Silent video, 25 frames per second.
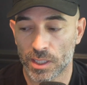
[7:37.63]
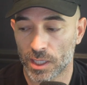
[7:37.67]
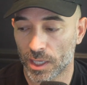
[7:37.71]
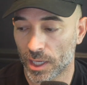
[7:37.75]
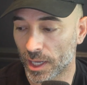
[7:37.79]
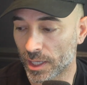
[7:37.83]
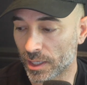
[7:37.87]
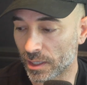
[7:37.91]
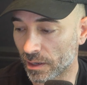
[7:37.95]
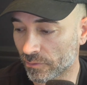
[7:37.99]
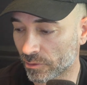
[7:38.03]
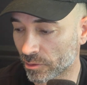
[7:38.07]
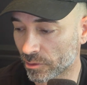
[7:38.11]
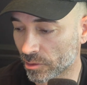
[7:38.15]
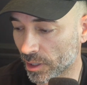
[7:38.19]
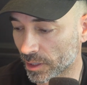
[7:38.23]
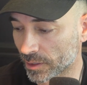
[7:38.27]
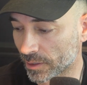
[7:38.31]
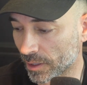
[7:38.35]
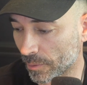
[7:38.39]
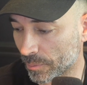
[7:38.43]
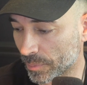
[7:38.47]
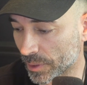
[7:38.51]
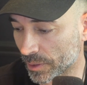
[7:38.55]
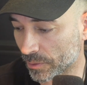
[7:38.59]
And never let
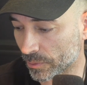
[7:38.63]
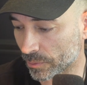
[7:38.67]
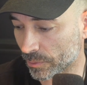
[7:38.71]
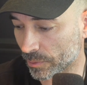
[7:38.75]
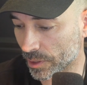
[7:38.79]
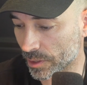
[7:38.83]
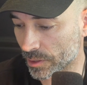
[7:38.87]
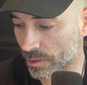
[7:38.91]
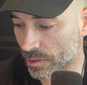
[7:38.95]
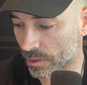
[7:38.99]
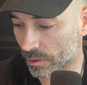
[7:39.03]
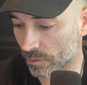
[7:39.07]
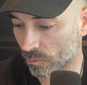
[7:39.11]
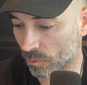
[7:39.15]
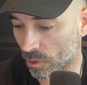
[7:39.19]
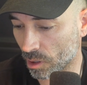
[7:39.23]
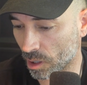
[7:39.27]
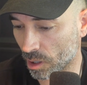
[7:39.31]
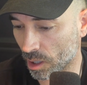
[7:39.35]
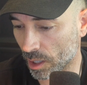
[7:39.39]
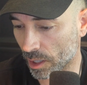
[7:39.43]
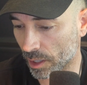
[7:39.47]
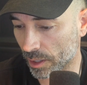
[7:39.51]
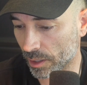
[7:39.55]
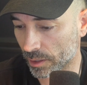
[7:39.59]
that be the reason
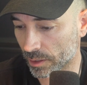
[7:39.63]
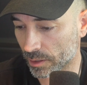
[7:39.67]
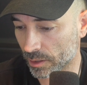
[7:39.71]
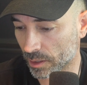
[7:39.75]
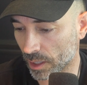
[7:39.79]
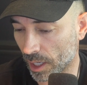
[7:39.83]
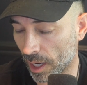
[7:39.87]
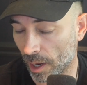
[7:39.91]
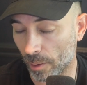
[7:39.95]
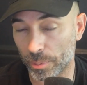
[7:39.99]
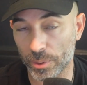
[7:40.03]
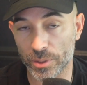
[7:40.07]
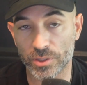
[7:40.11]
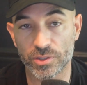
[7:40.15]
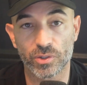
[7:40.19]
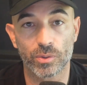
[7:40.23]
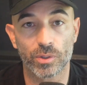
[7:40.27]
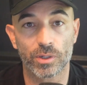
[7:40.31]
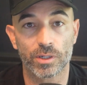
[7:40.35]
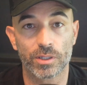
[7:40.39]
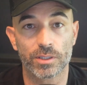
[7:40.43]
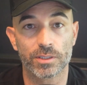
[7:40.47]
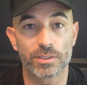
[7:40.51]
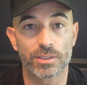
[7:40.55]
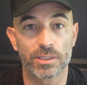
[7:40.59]
why
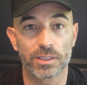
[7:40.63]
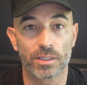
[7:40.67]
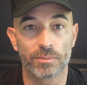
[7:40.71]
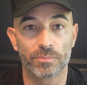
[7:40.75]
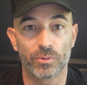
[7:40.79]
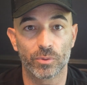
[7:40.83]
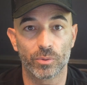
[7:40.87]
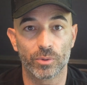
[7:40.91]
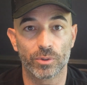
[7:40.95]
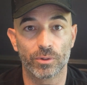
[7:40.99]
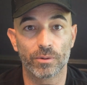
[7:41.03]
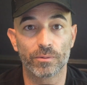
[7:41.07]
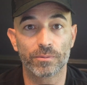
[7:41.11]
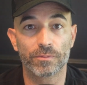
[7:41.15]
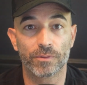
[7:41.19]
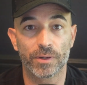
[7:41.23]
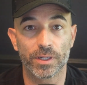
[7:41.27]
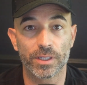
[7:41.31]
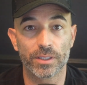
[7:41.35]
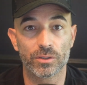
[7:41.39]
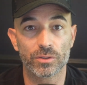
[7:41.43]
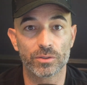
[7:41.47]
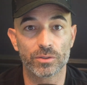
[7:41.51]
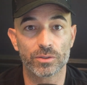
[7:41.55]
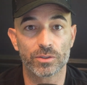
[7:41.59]
opportunities slip through your
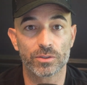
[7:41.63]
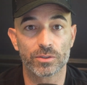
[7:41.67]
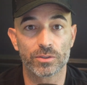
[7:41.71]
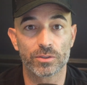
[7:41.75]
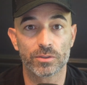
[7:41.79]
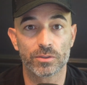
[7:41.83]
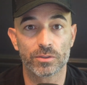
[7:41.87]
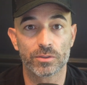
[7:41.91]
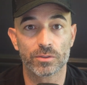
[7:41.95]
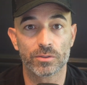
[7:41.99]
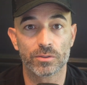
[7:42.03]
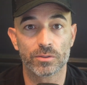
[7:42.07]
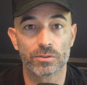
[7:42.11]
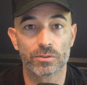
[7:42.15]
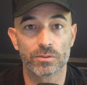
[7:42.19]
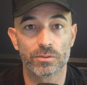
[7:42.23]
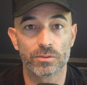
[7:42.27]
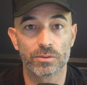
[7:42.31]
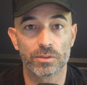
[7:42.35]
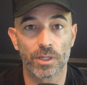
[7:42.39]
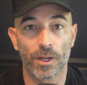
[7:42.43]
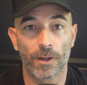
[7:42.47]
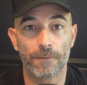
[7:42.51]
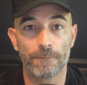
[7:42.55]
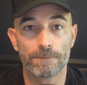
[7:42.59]
fingers.
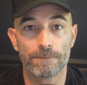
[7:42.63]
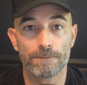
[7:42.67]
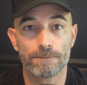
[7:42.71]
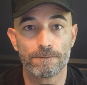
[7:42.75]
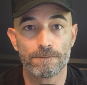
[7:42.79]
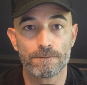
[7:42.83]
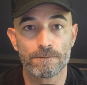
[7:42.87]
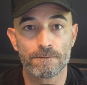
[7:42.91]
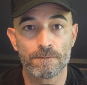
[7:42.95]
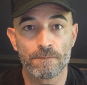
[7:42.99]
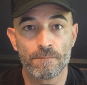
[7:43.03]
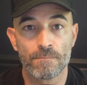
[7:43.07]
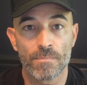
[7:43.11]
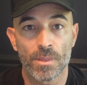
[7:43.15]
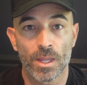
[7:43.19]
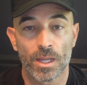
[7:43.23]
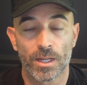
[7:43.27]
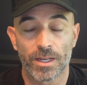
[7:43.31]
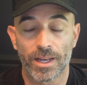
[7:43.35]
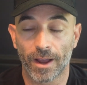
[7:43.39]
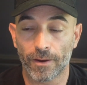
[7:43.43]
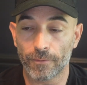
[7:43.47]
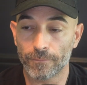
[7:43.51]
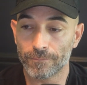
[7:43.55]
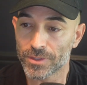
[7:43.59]
Okay.
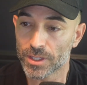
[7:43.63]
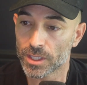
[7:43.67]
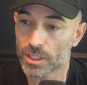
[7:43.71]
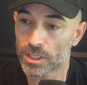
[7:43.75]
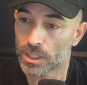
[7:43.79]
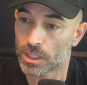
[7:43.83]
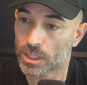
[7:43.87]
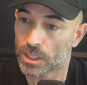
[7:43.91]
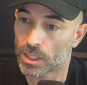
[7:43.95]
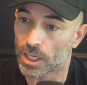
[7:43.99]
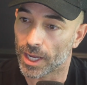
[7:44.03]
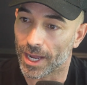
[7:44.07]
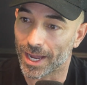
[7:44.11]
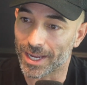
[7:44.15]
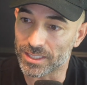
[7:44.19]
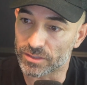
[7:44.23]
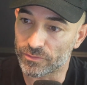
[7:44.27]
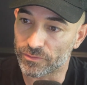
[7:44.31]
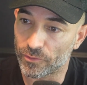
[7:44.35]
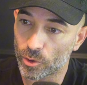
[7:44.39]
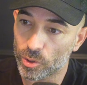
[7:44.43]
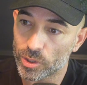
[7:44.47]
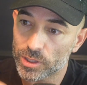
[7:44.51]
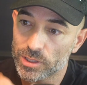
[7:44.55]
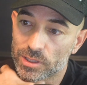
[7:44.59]
Now, as
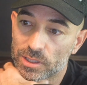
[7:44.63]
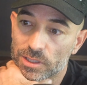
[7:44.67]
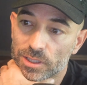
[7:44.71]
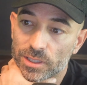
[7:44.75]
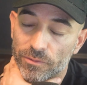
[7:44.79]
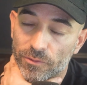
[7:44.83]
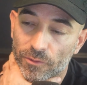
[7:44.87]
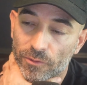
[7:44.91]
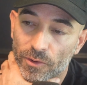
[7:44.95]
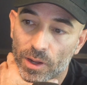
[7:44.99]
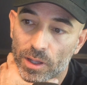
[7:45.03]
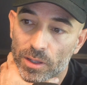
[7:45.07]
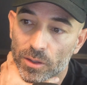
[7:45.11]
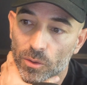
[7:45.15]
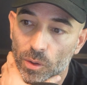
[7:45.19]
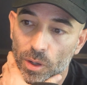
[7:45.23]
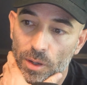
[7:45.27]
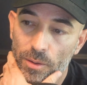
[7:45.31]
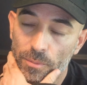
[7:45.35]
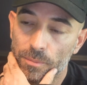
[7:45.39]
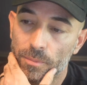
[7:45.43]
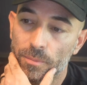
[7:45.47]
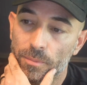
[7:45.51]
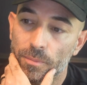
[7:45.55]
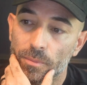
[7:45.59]
far as lead
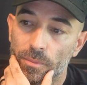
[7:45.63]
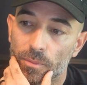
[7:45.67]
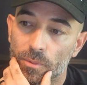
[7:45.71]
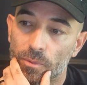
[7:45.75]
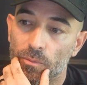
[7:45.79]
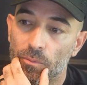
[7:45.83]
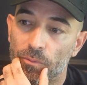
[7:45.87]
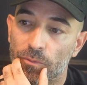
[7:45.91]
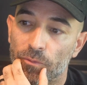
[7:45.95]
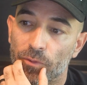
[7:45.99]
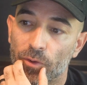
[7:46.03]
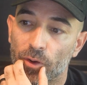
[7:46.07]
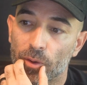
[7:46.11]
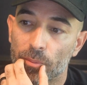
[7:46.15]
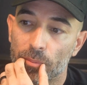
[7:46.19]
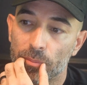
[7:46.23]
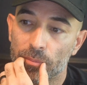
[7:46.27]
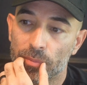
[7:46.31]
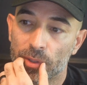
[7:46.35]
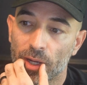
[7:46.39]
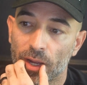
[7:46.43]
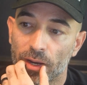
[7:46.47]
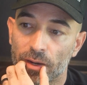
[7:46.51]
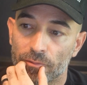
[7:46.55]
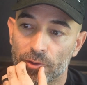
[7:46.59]
follow-up from
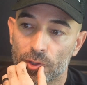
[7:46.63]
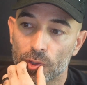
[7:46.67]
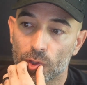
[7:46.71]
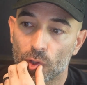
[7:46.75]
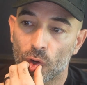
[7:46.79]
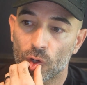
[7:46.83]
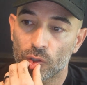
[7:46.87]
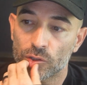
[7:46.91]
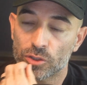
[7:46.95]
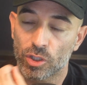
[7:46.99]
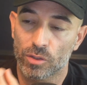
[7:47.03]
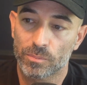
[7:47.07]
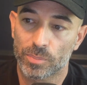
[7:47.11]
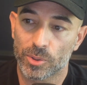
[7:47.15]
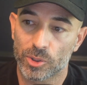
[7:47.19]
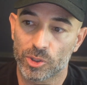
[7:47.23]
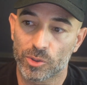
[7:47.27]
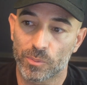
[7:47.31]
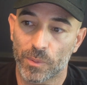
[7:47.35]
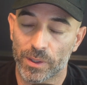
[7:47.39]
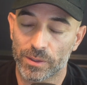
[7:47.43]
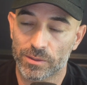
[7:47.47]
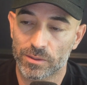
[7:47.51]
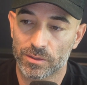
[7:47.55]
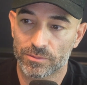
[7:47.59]
kind of a long-term
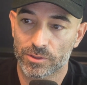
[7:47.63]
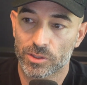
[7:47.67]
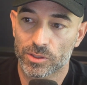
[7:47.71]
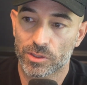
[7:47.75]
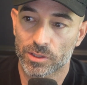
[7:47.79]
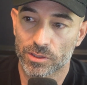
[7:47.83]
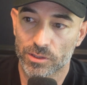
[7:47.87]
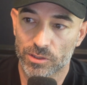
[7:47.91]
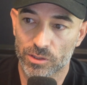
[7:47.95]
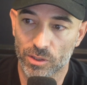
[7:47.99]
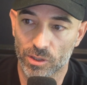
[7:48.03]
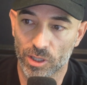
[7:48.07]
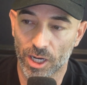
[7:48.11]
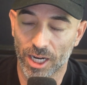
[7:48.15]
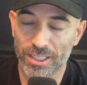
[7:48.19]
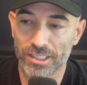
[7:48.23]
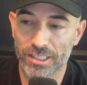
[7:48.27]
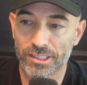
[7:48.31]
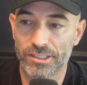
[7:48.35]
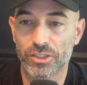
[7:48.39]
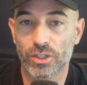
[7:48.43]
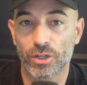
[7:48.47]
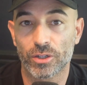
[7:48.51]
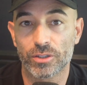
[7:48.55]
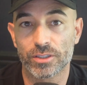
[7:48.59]
perspective is concerned, I
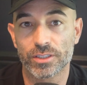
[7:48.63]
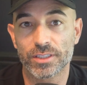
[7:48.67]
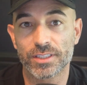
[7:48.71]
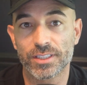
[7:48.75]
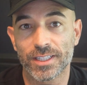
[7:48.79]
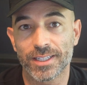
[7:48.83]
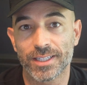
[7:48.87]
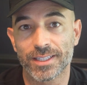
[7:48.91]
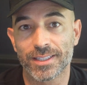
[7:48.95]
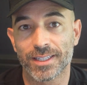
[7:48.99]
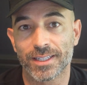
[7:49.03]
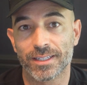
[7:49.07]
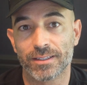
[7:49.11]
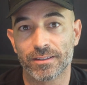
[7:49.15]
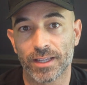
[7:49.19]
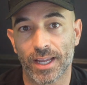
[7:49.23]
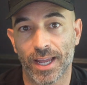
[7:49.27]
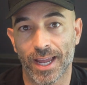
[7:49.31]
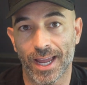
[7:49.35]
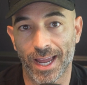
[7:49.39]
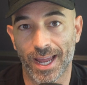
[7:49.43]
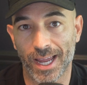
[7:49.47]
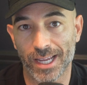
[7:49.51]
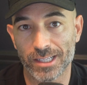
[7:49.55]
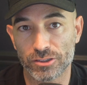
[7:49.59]
need you to understand that
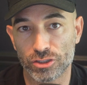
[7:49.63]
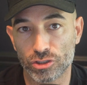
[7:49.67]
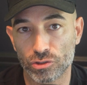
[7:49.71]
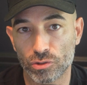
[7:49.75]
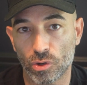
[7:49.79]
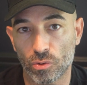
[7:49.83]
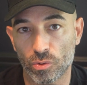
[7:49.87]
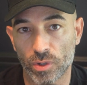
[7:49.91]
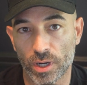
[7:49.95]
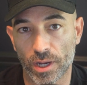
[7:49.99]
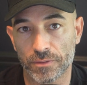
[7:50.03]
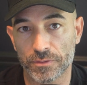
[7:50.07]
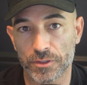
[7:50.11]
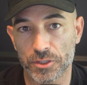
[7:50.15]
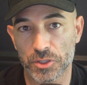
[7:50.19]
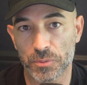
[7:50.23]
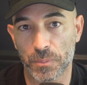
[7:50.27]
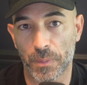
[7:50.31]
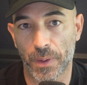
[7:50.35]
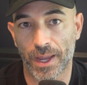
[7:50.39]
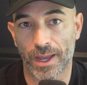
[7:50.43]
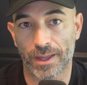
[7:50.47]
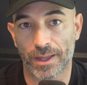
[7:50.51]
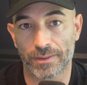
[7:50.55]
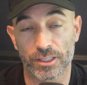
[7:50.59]
as you go down this
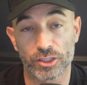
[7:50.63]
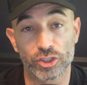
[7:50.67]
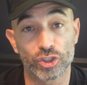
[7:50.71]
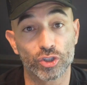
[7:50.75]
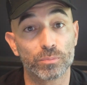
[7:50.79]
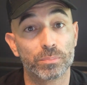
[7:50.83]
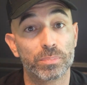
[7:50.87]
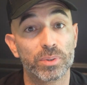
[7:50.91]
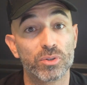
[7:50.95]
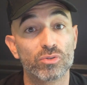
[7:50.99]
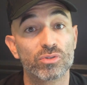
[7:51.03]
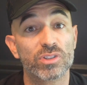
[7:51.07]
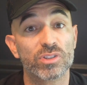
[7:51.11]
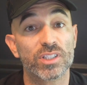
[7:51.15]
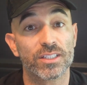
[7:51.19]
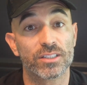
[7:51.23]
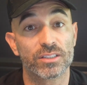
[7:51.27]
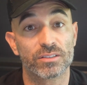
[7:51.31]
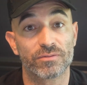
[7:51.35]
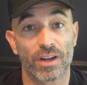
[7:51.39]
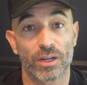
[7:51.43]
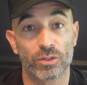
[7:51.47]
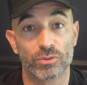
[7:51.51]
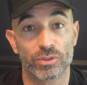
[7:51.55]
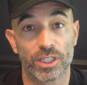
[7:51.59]
path, as you're building this
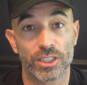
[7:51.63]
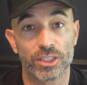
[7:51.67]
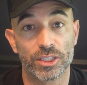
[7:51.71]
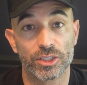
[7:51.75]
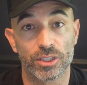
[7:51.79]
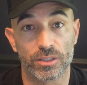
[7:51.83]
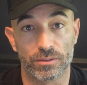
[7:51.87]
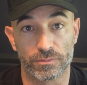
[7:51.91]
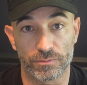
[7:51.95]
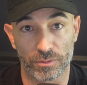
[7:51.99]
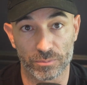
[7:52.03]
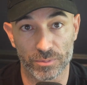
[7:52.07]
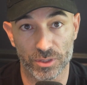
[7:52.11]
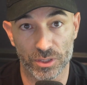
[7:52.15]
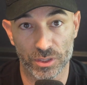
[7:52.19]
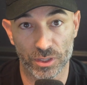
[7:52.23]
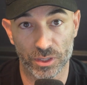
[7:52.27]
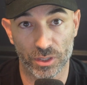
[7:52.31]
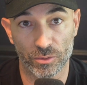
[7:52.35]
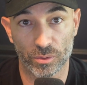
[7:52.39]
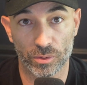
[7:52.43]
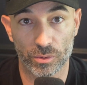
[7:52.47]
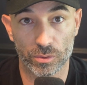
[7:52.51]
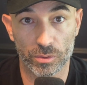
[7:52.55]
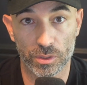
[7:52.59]
foundation from
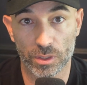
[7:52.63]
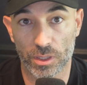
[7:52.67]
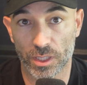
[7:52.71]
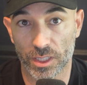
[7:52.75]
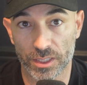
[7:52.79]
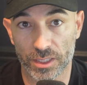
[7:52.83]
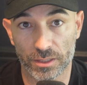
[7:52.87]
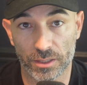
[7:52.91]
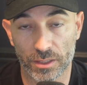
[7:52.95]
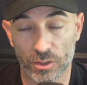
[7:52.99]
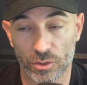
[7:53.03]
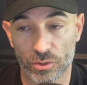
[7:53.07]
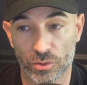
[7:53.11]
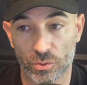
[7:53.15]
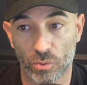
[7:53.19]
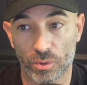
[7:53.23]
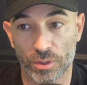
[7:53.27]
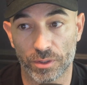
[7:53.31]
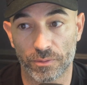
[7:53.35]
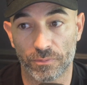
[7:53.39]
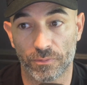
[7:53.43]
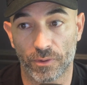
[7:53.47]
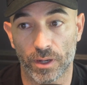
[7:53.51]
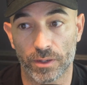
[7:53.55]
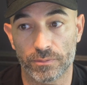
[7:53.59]
0 to
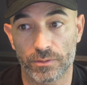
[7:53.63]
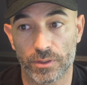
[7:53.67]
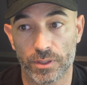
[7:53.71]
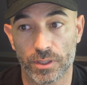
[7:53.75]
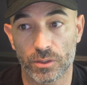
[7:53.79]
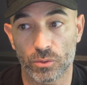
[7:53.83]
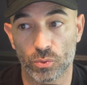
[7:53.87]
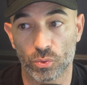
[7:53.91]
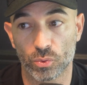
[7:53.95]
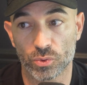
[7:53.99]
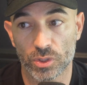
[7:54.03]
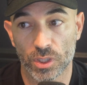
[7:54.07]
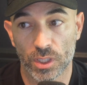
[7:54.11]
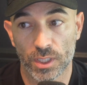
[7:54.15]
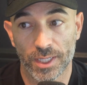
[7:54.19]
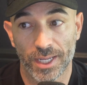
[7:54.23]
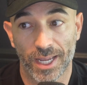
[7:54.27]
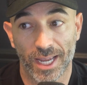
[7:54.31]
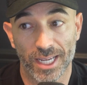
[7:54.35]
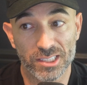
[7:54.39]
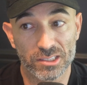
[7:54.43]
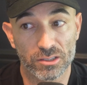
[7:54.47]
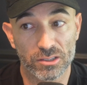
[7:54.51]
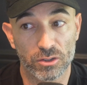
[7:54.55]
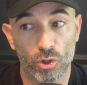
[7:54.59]
25 deals,
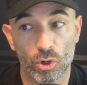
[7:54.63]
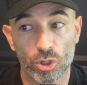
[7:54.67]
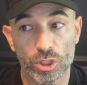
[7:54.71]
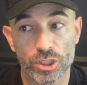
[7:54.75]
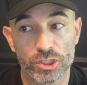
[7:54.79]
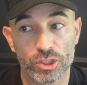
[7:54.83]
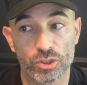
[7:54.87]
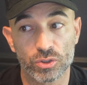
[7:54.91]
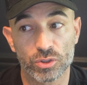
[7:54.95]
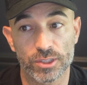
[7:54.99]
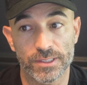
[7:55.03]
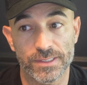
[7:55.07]
as long as you're a